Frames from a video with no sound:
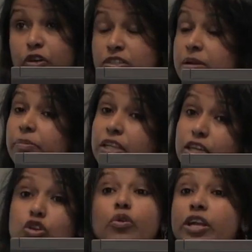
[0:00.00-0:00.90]
for example the
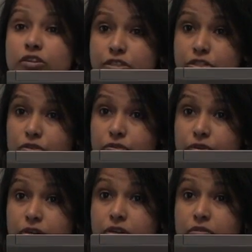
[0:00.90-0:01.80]
UN
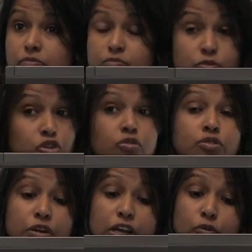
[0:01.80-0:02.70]
also
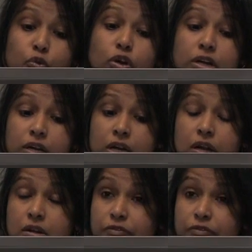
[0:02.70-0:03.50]
don't really work